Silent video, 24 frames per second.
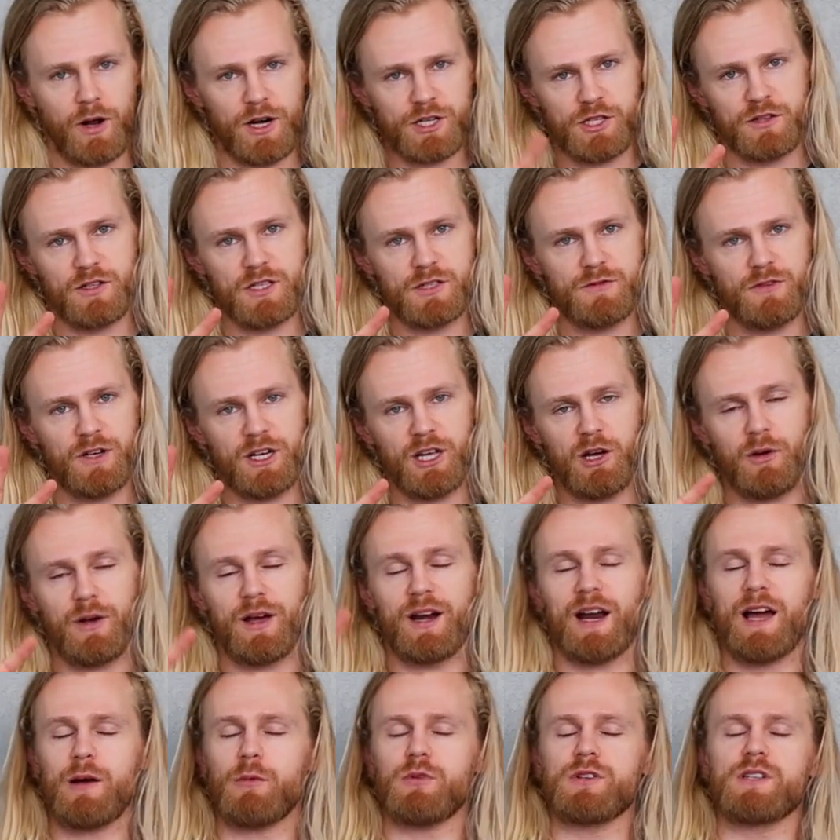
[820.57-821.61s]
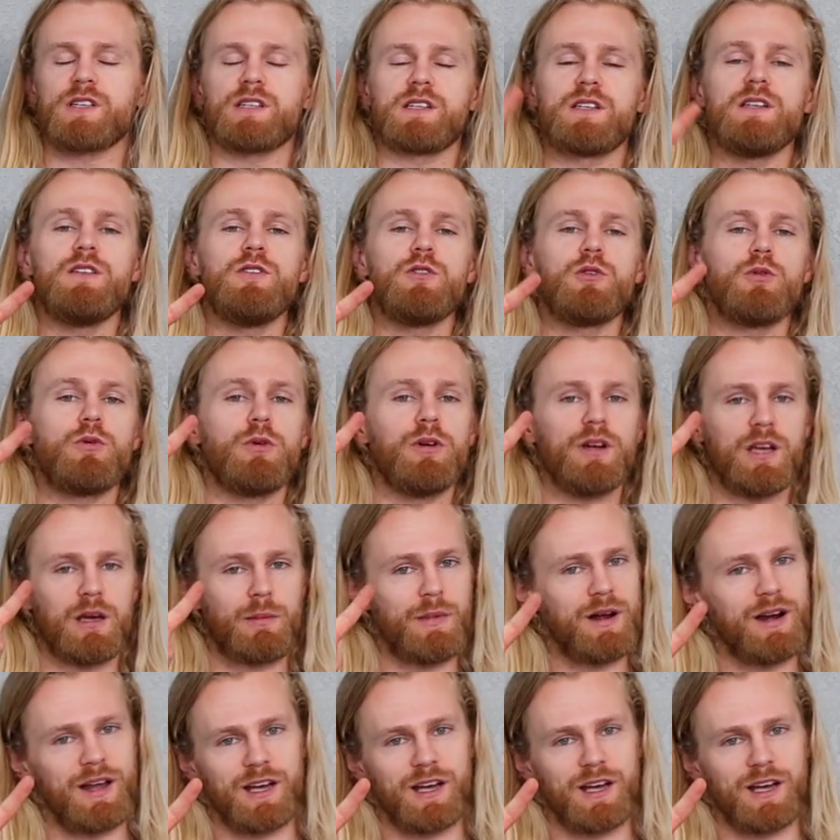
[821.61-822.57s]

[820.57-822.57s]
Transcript: watching this video, and I will see you in my